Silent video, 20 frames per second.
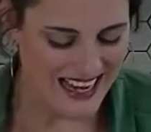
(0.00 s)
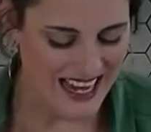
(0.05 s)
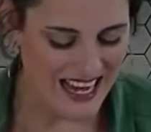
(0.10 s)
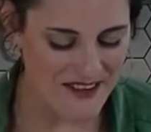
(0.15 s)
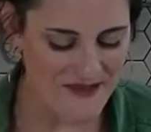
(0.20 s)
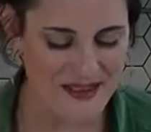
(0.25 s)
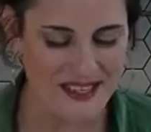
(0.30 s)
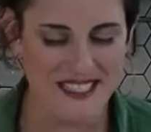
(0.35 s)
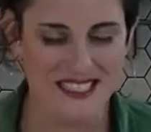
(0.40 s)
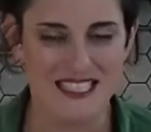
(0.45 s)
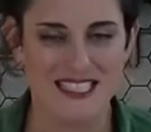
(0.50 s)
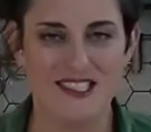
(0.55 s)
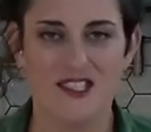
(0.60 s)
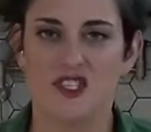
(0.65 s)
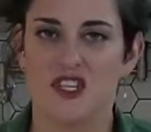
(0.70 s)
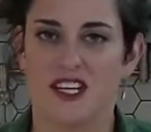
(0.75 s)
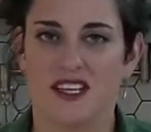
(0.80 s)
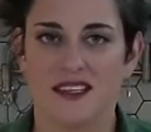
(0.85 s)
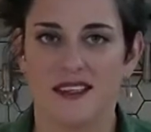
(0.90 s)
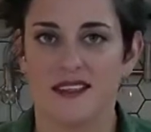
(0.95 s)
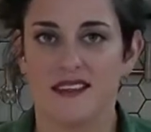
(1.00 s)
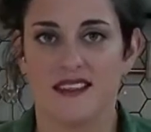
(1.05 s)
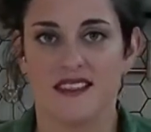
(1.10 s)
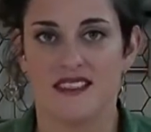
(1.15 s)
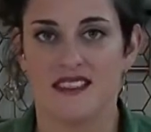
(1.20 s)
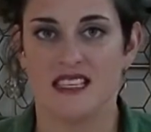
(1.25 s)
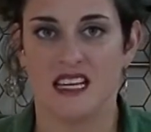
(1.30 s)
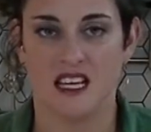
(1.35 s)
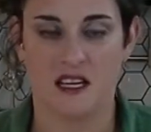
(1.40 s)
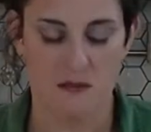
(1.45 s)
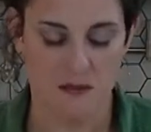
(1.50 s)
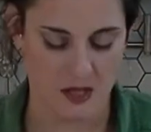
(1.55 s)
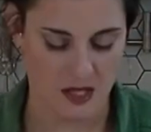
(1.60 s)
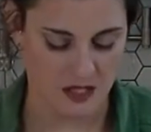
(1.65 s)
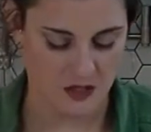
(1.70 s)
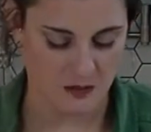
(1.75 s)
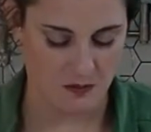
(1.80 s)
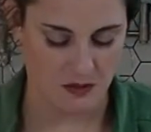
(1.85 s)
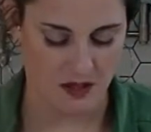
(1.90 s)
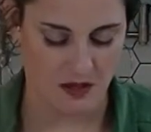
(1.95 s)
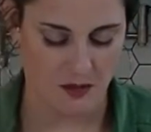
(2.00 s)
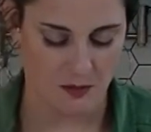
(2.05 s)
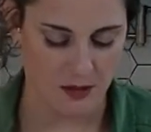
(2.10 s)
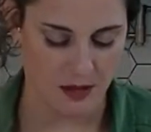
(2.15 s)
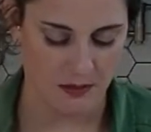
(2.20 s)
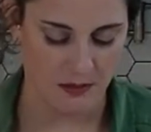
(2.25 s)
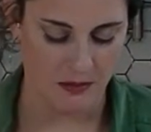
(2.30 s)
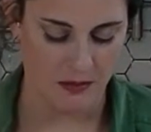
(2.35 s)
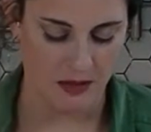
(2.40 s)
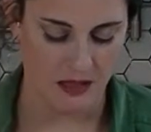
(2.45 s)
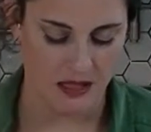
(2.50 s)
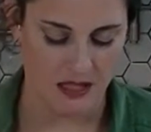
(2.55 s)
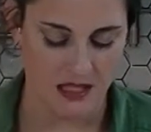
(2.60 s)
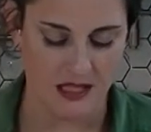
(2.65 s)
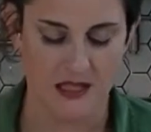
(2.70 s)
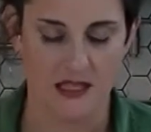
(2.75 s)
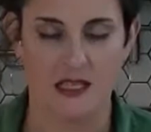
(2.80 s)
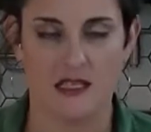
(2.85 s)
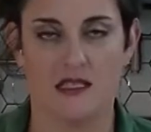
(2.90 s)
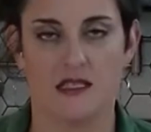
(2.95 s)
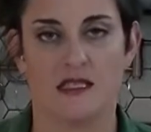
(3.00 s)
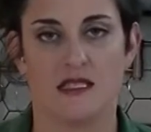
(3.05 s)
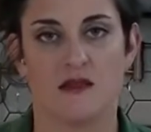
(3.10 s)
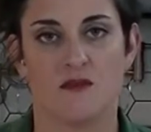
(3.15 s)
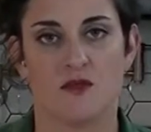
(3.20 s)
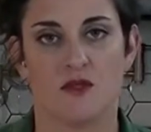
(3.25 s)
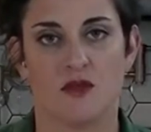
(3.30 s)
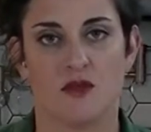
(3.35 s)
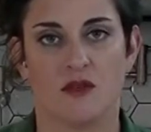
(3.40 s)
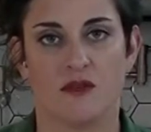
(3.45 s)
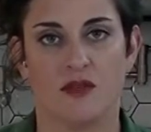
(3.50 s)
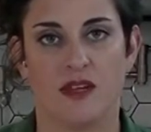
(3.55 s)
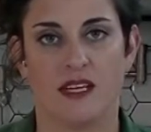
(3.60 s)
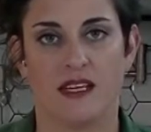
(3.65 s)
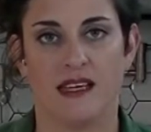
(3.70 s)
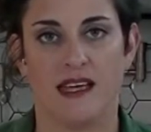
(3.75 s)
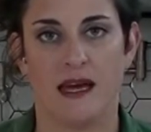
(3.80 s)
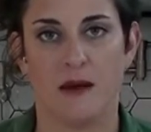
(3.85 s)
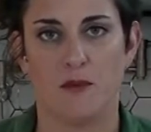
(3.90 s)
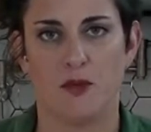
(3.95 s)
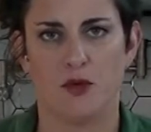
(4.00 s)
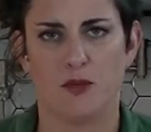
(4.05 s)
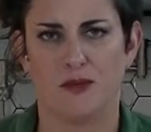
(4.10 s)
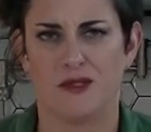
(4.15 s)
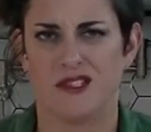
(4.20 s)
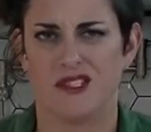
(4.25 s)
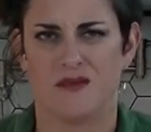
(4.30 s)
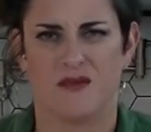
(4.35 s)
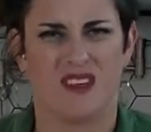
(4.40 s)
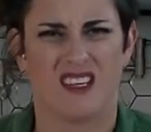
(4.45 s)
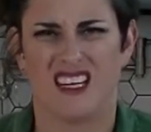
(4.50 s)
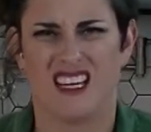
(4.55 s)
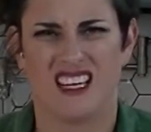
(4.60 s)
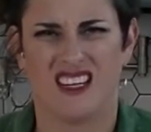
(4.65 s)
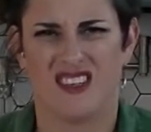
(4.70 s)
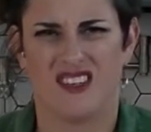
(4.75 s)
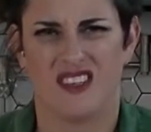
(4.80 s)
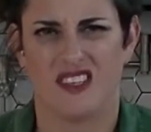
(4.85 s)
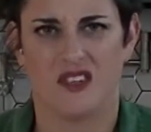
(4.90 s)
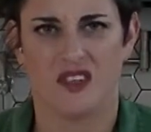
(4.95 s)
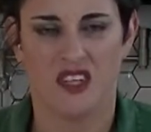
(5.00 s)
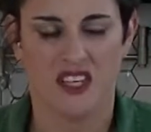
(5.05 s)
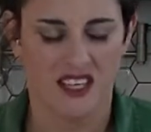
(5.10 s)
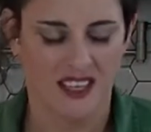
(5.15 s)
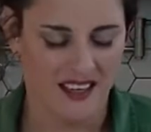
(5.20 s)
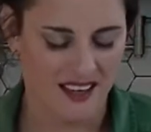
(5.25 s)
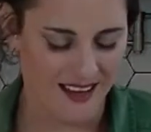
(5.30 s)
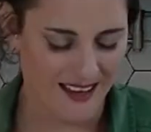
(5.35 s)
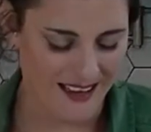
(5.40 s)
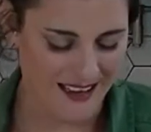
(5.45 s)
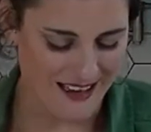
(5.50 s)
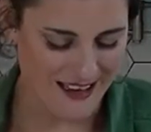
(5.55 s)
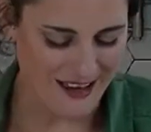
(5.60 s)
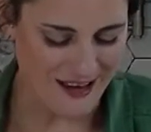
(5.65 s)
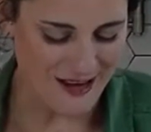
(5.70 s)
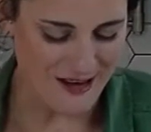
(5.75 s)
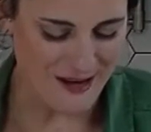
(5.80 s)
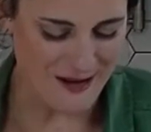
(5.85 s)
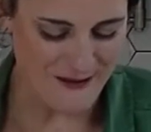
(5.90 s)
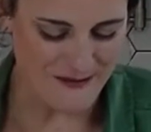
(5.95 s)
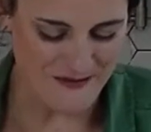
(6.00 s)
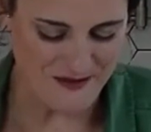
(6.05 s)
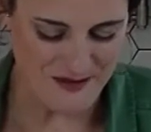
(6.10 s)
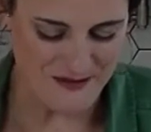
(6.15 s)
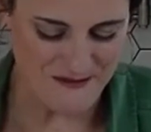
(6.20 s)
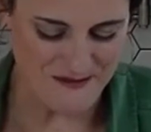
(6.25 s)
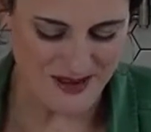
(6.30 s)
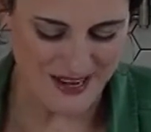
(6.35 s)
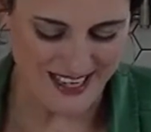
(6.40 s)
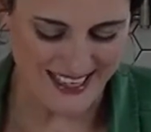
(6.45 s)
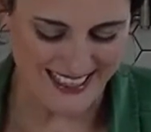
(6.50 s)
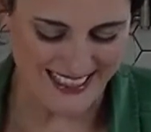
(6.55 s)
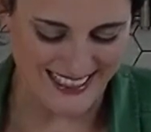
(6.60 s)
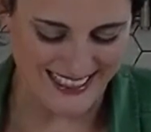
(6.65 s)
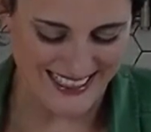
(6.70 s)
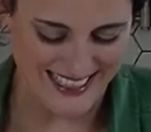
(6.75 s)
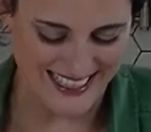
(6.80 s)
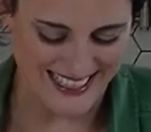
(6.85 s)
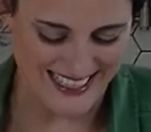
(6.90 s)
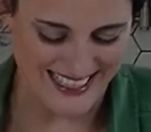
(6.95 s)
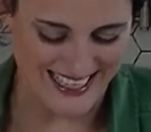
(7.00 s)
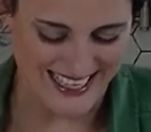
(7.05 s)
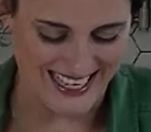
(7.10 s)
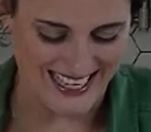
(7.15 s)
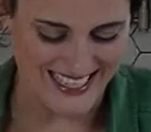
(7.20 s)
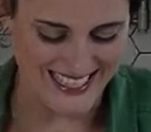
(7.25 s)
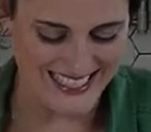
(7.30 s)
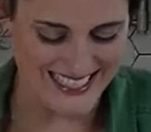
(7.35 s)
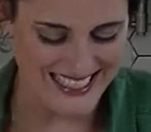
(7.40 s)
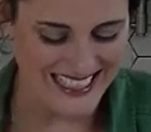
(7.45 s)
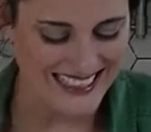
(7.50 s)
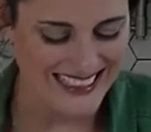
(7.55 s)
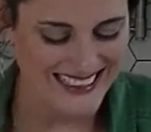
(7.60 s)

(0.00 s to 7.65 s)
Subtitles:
I might still check it in his sandbox, but he'll probably think that it's some sort of like cat poop or something. I don't know. But in any case,